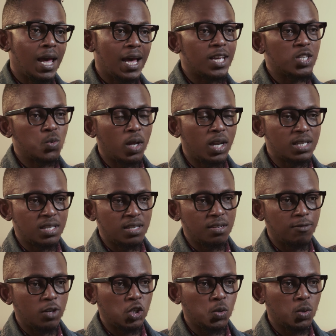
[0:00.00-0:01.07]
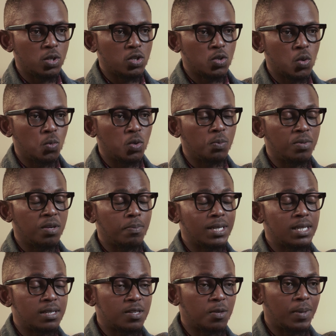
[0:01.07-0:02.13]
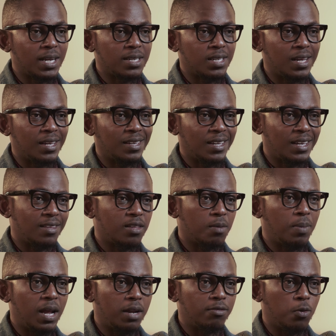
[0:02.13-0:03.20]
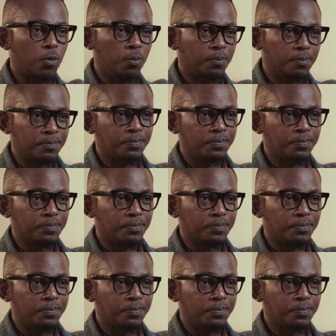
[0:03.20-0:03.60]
as well as individuals who will be participating in the platform.